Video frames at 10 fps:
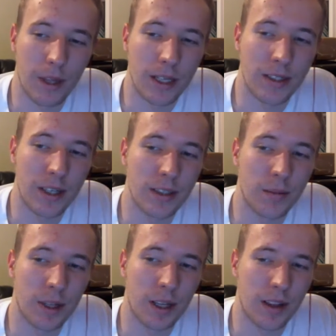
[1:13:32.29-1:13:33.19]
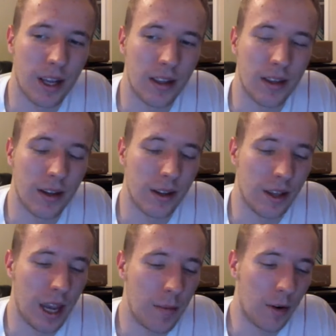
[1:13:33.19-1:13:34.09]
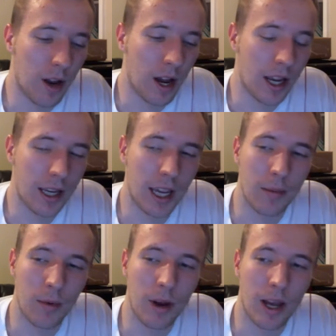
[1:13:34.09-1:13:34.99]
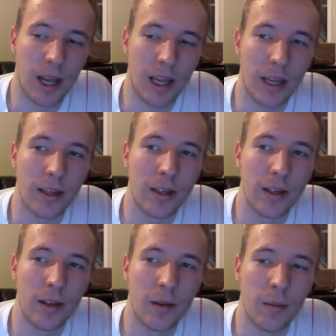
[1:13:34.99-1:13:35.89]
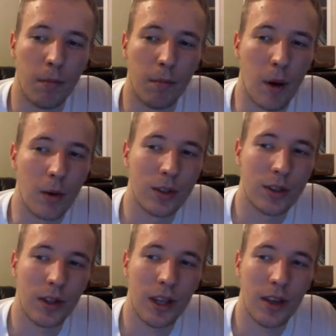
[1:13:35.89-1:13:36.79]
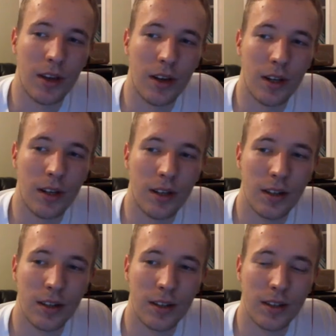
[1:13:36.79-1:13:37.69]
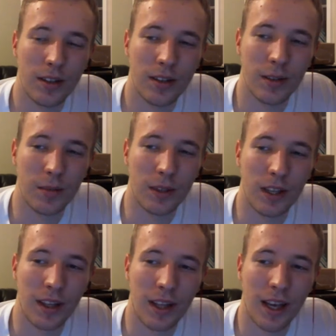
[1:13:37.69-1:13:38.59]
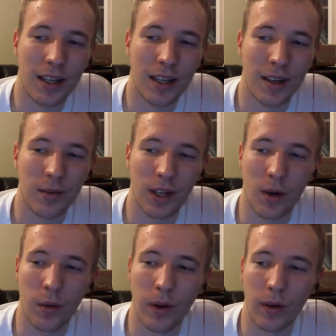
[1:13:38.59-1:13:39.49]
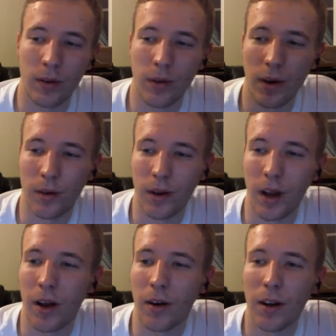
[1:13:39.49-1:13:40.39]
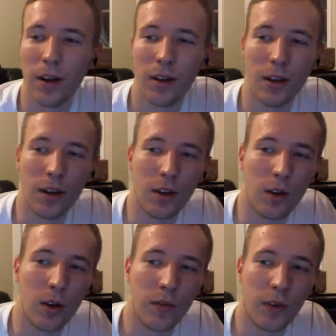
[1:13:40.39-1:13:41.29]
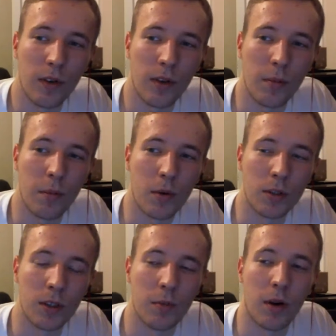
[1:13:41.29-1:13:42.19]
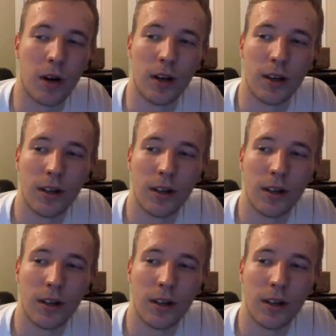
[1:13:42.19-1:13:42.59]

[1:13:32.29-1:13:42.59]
said something like the MRI came away mostly good, something like that. It was like a weird quote. Oh, good for the most part.